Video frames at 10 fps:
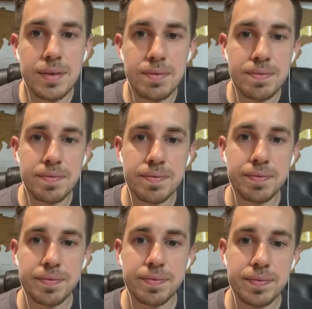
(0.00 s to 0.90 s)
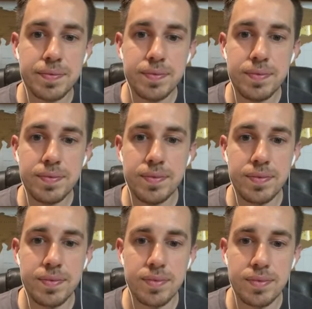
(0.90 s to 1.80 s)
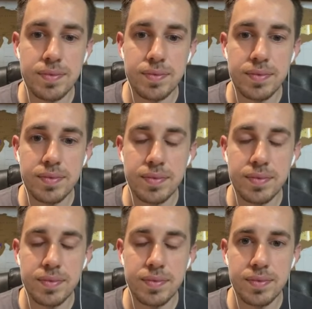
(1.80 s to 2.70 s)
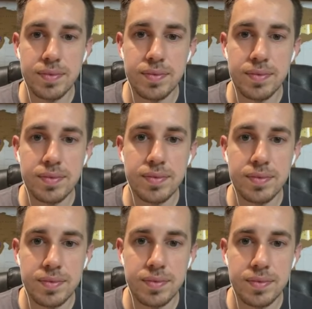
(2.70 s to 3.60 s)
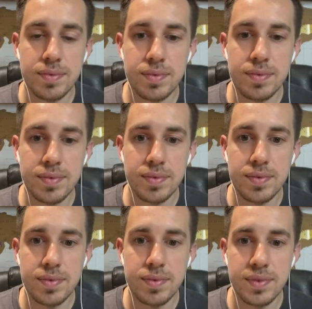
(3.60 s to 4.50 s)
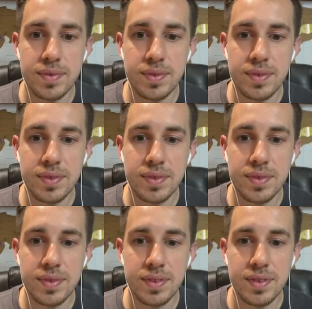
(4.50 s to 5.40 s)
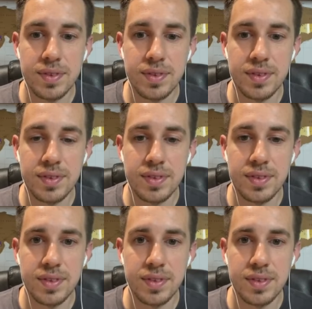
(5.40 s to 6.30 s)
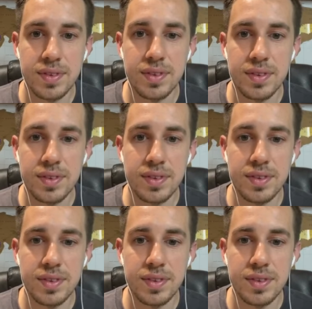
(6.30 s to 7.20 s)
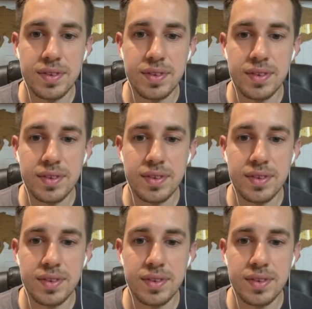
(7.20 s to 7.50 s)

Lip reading: This person isn't speaking.